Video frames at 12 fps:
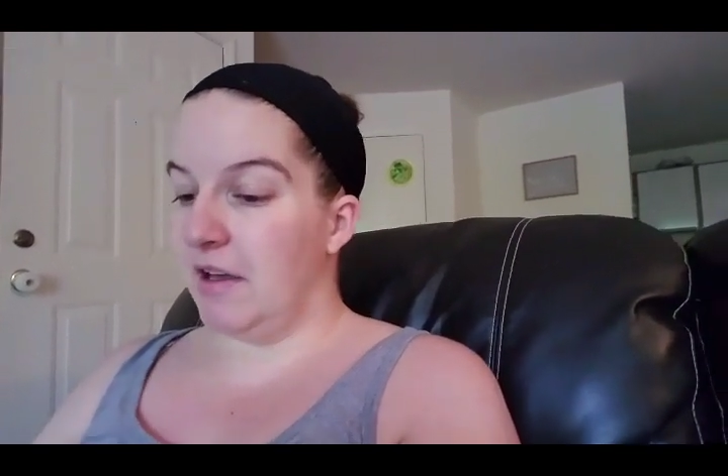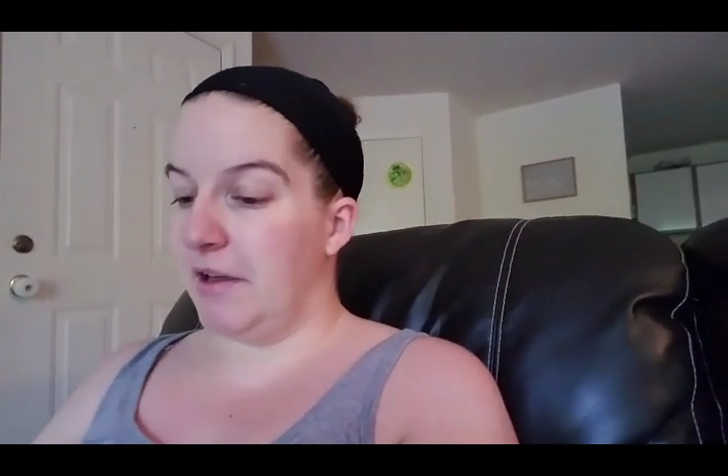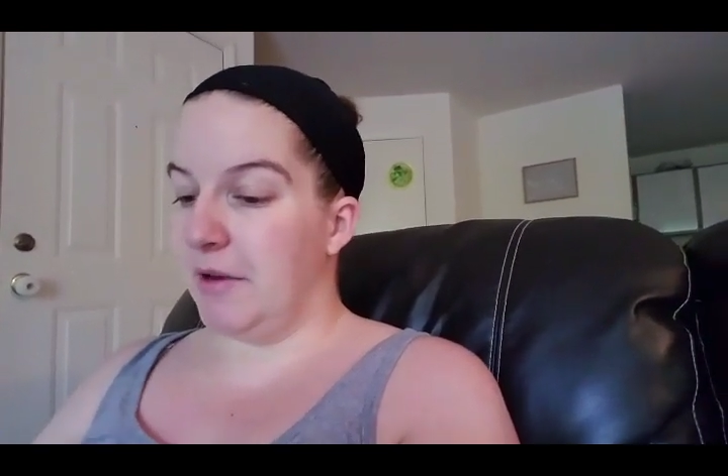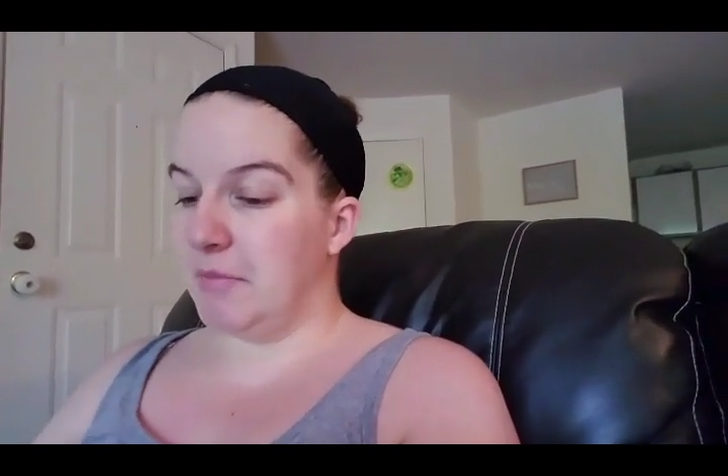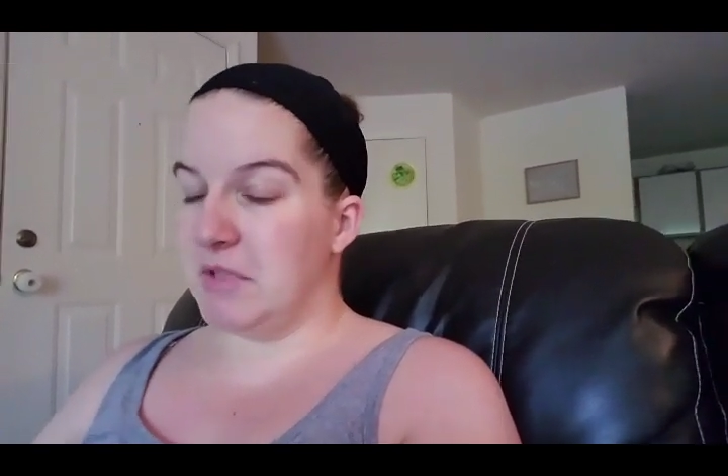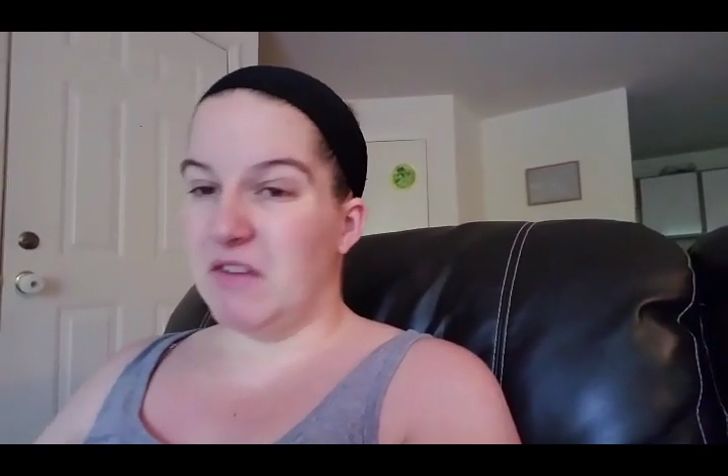
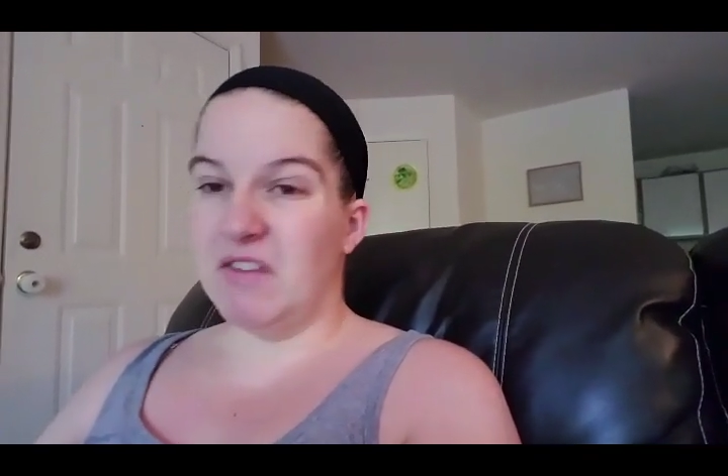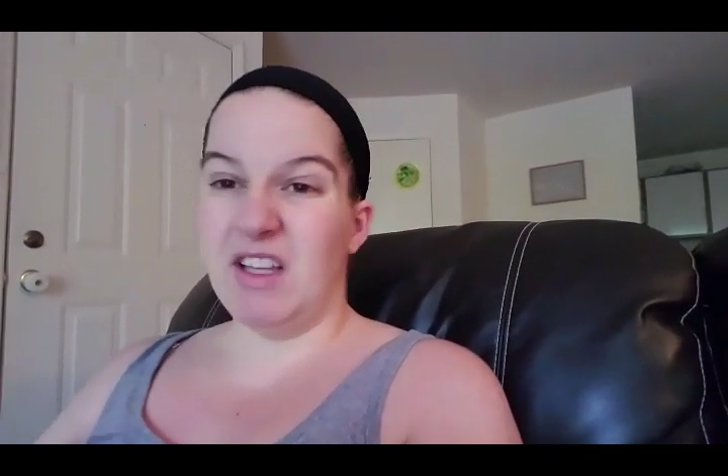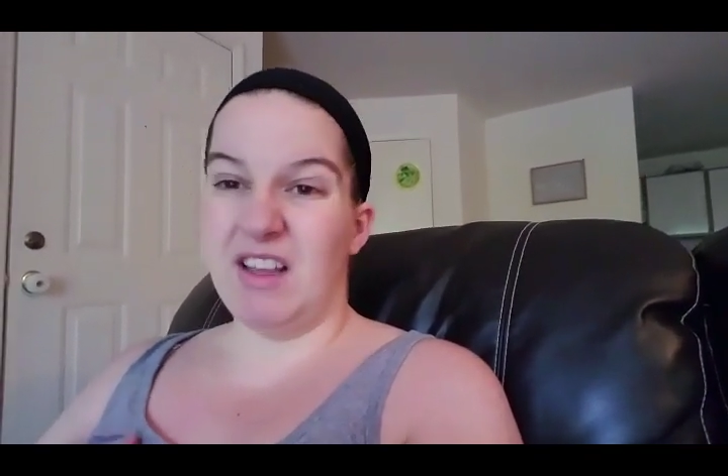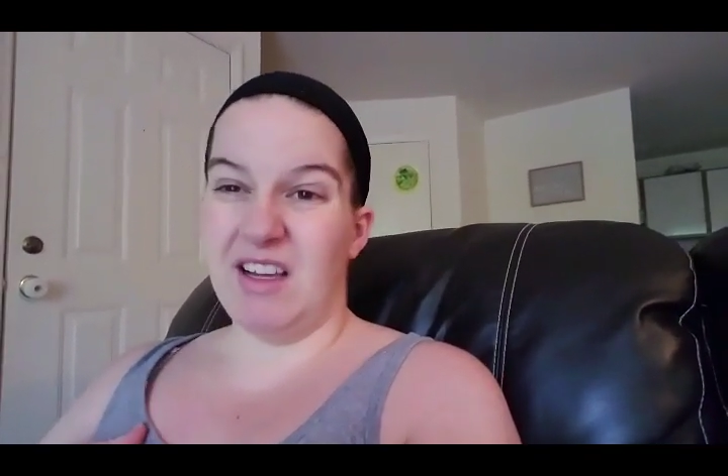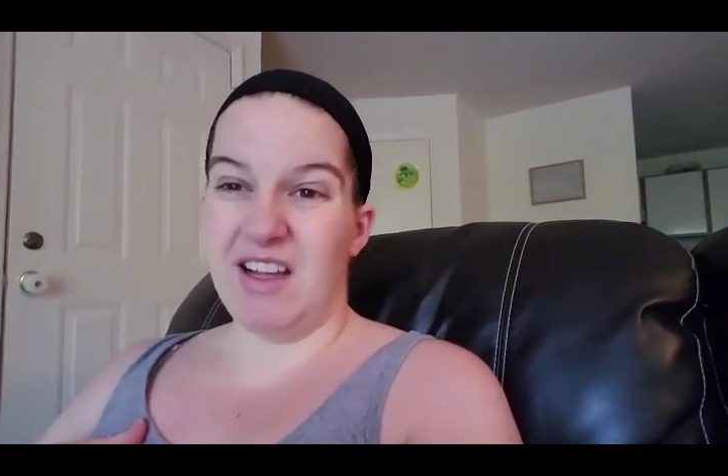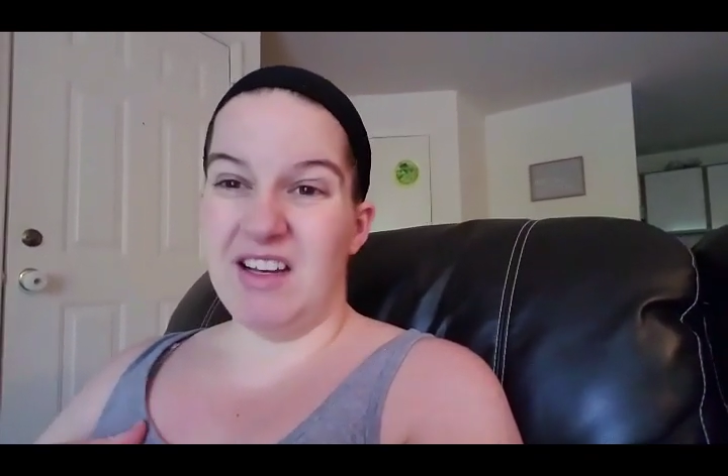Um, definitely
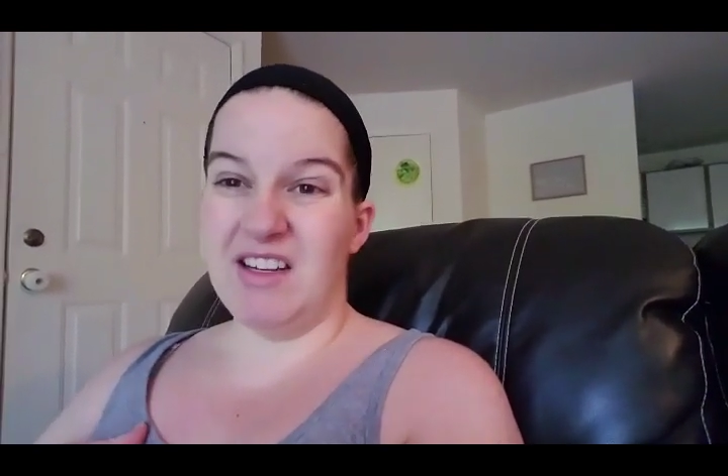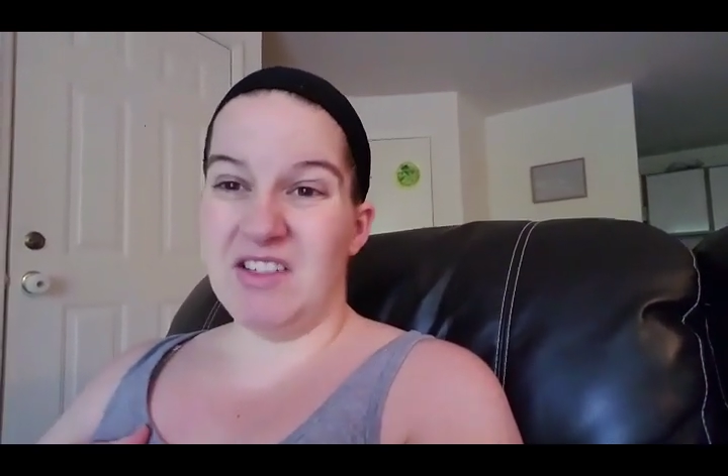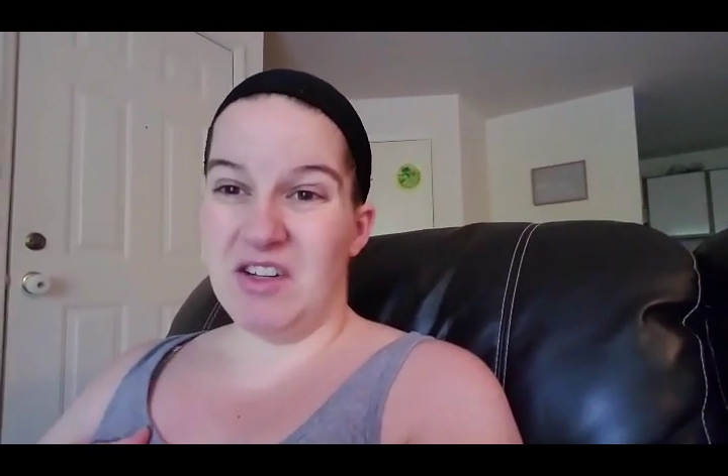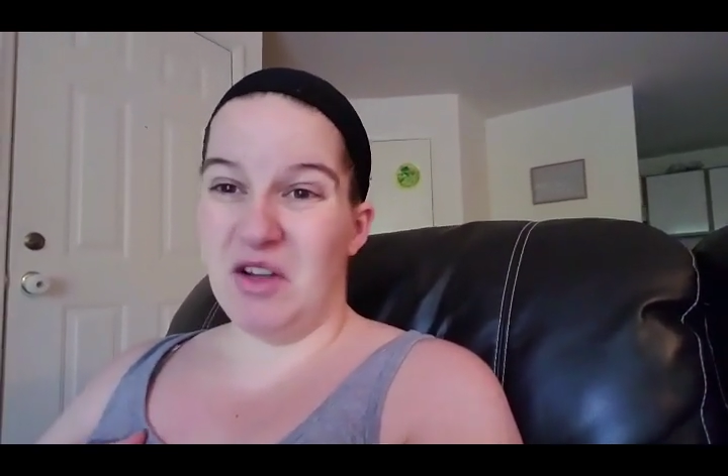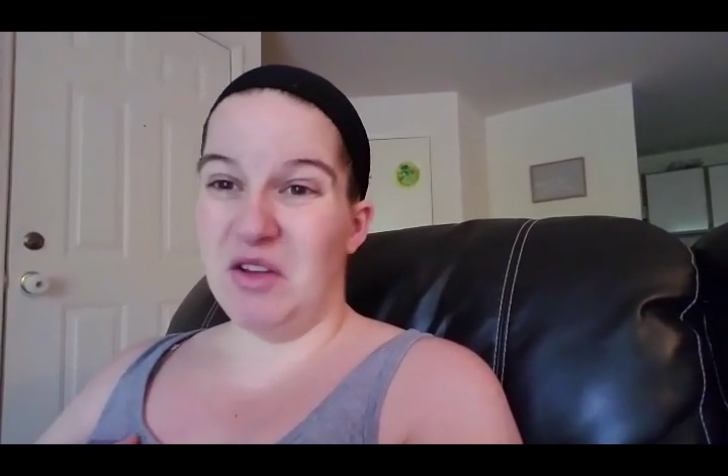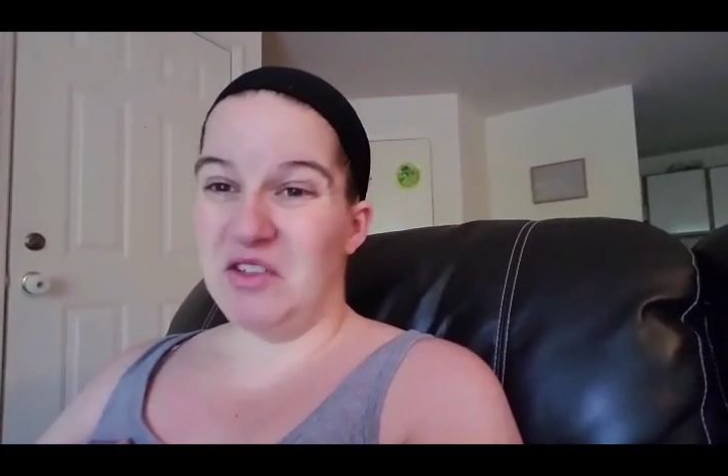think I need
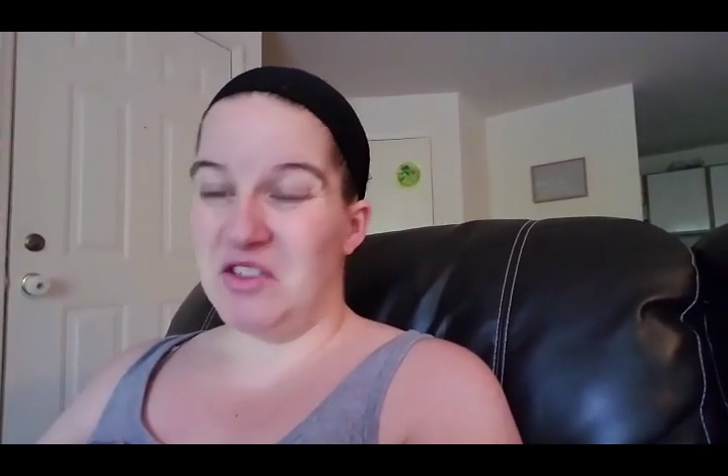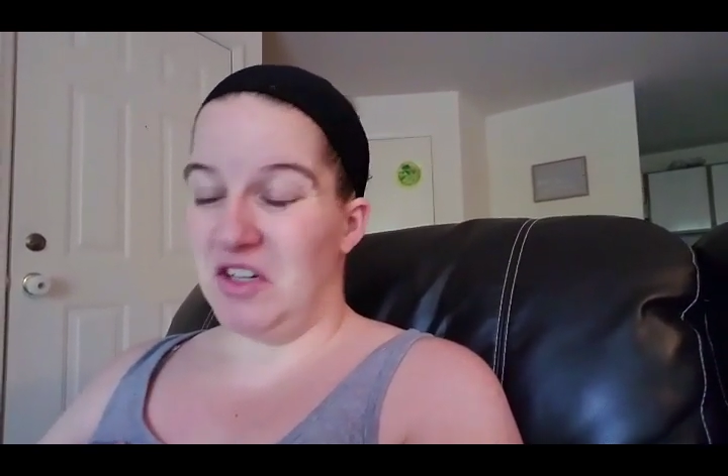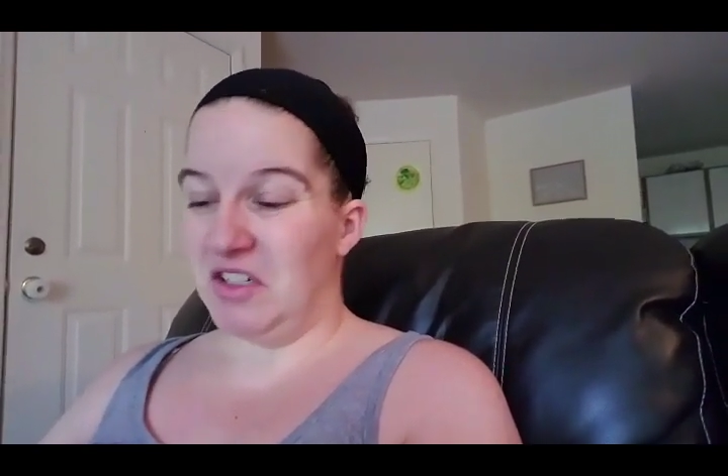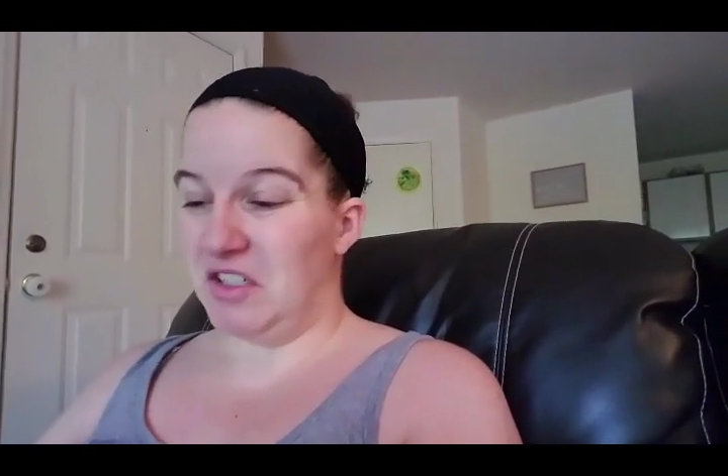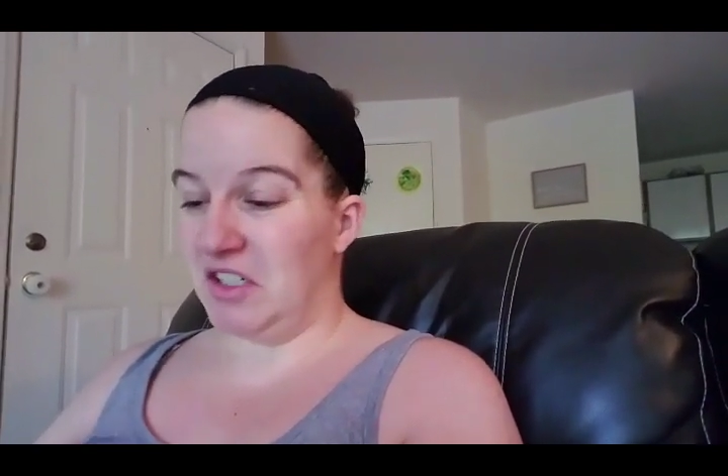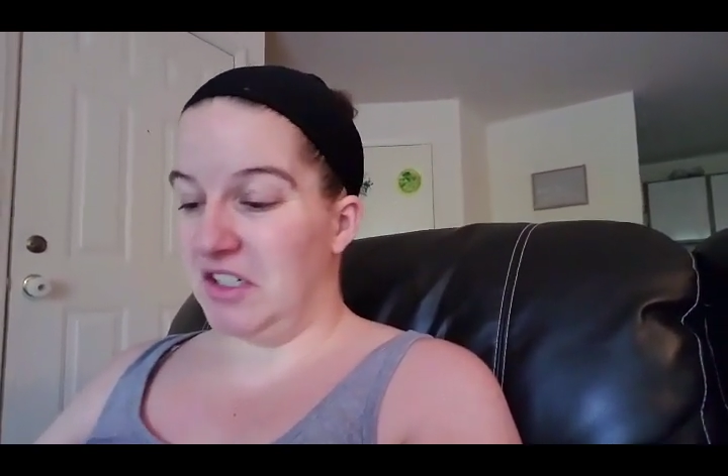to call the
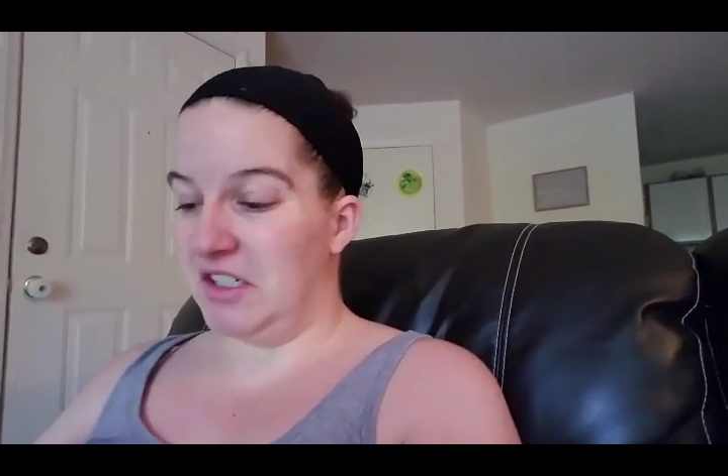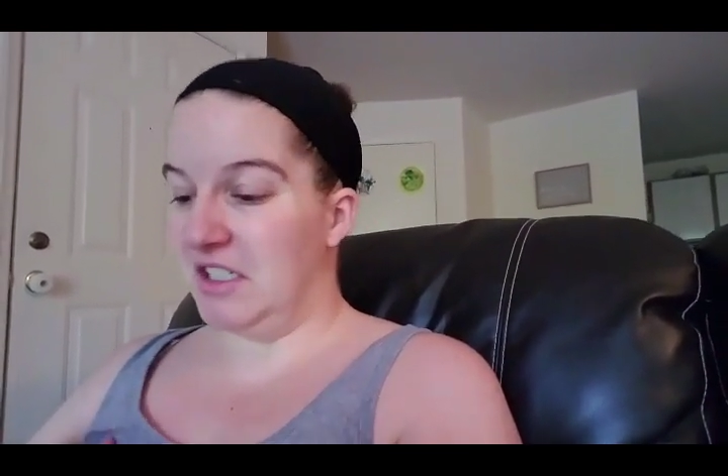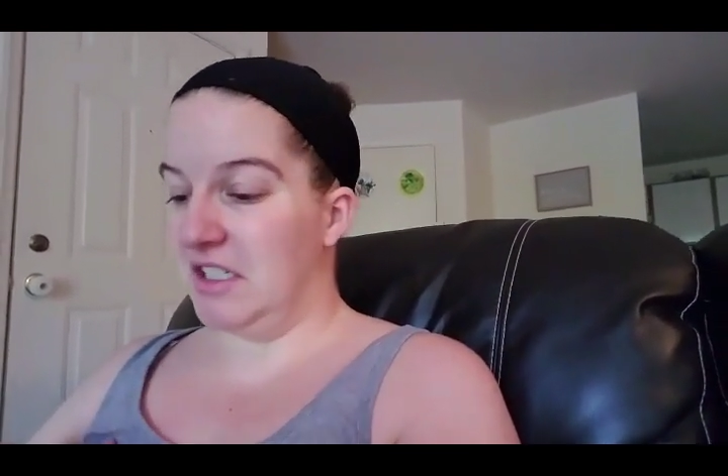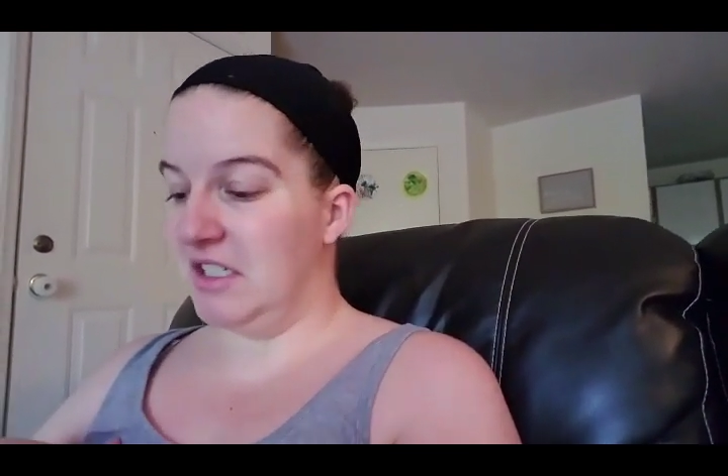doctor.